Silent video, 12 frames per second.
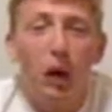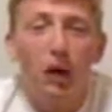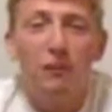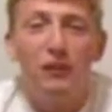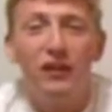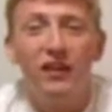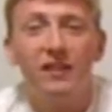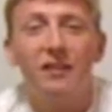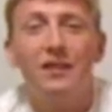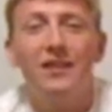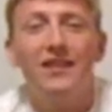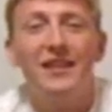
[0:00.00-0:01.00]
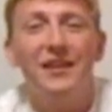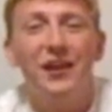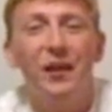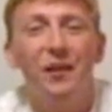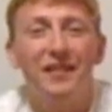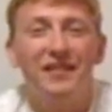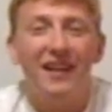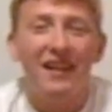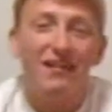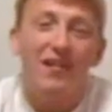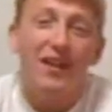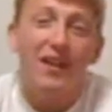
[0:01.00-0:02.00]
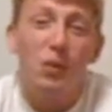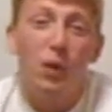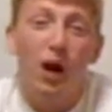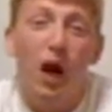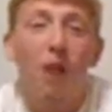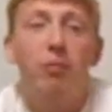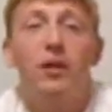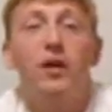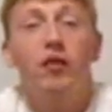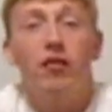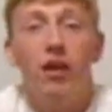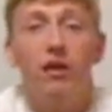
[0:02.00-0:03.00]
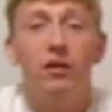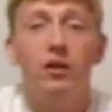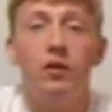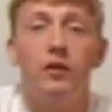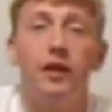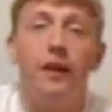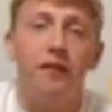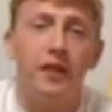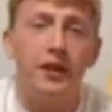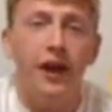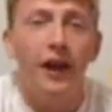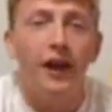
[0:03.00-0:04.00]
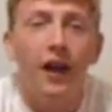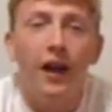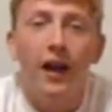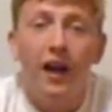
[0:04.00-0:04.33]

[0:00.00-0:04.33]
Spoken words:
Welcome to FUZZitTV, the home of soccer fuzz, where I bring you transfer news every day.